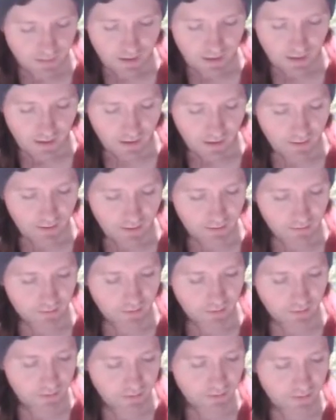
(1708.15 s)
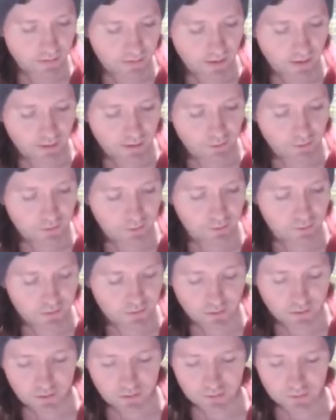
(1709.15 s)
And then now
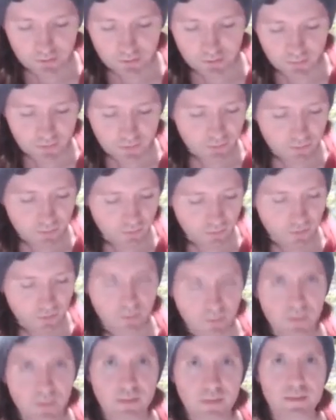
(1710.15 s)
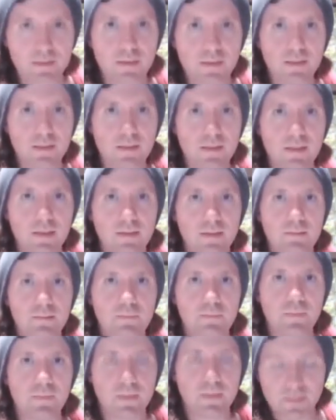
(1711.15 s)
talk a little bit more about the
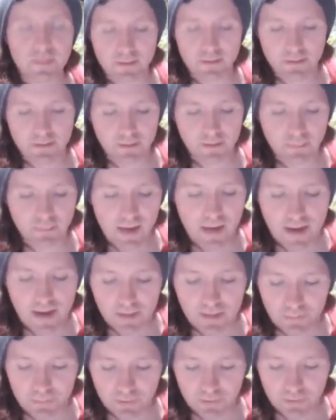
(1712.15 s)
logistic map.